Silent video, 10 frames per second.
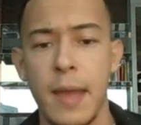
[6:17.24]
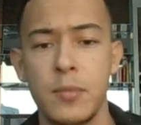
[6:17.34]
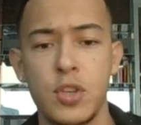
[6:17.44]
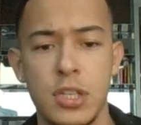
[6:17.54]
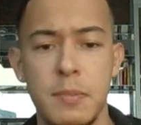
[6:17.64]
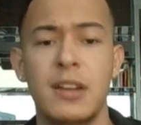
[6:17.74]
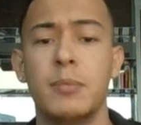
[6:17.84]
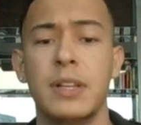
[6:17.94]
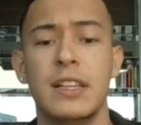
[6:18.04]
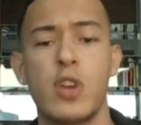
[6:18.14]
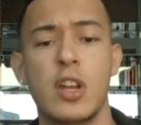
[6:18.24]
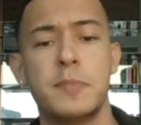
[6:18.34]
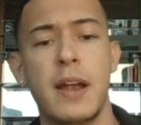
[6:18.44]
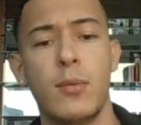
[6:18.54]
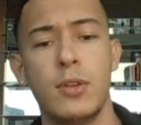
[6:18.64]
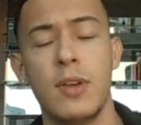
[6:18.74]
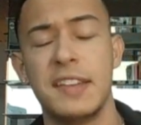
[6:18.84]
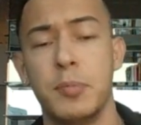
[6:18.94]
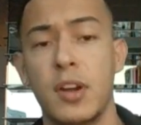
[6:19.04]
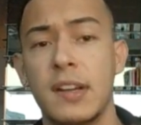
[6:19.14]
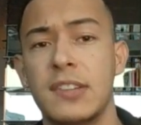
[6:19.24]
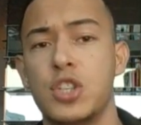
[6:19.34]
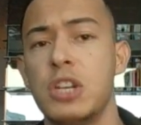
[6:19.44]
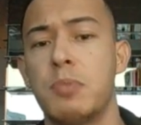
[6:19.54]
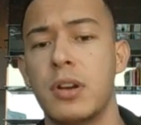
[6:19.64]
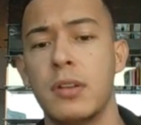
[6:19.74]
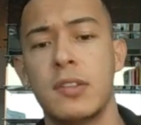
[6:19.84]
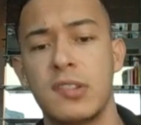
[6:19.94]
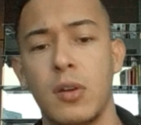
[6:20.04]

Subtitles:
And just to be completely transparent with you guys, but it is cheaper.